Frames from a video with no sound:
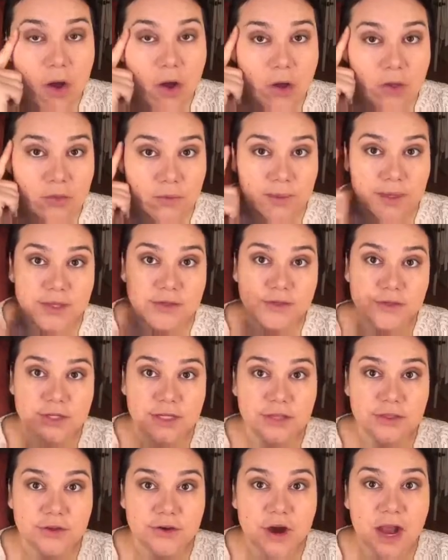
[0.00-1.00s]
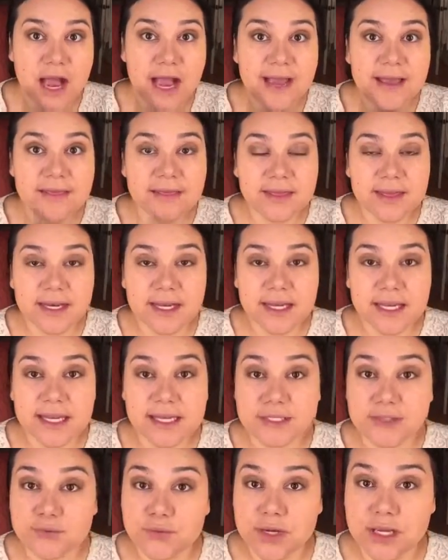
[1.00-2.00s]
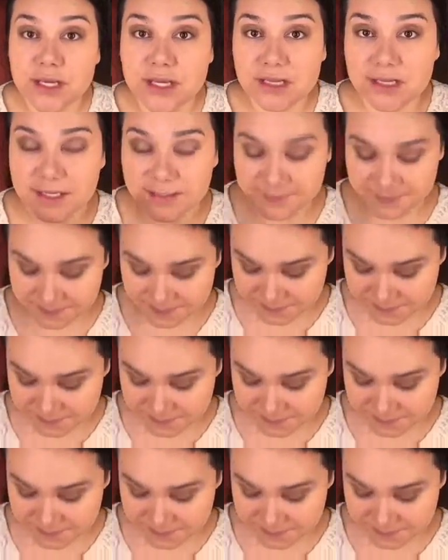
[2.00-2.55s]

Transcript: all the way underneath your eye, then it gets wrinkly.